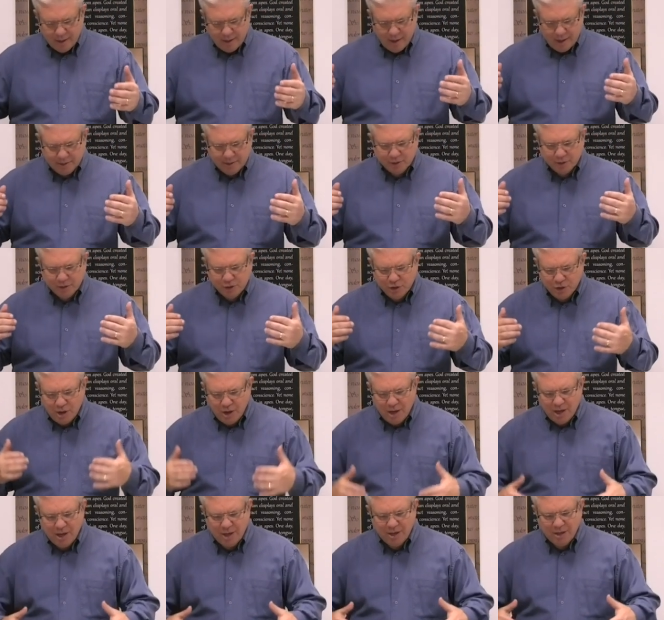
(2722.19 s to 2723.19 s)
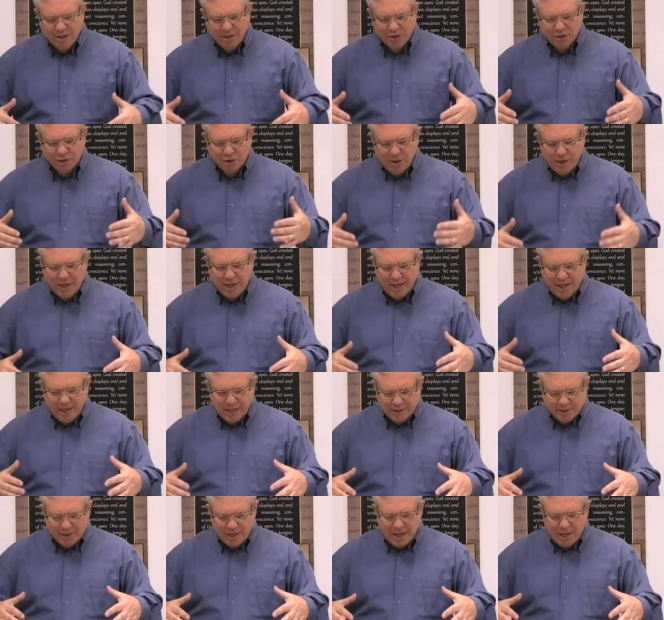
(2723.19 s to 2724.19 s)
as John is trying to
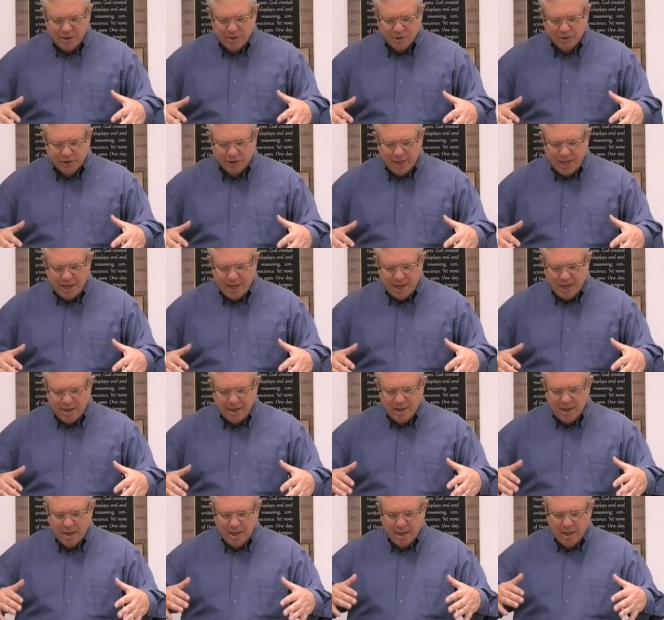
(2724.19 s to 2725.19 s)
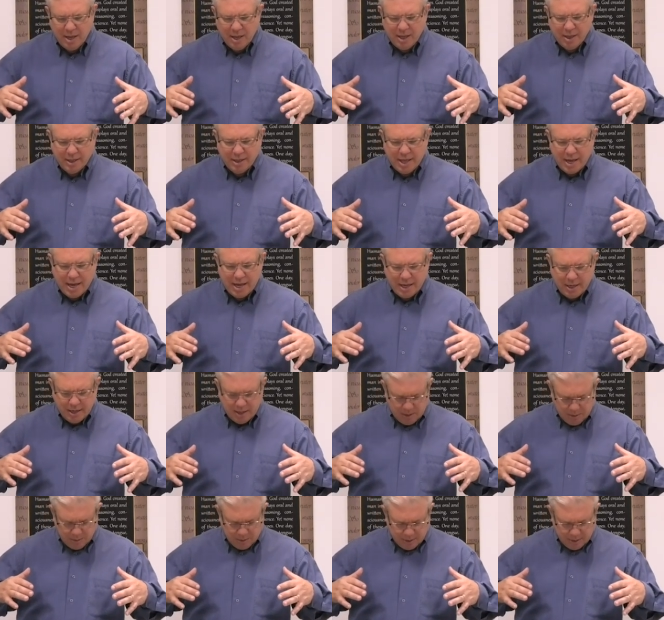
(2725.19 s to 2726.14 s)
get us to understand that